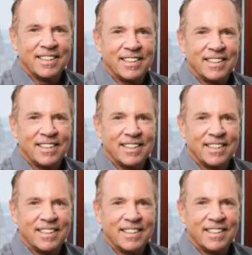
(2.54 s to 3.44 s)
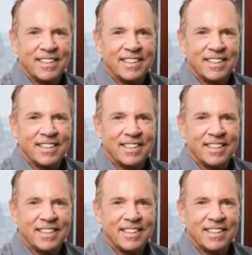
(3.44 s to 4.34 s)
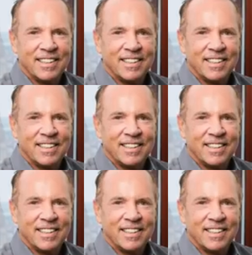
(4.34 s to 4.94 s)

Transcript: No words are spoken by the person on screen.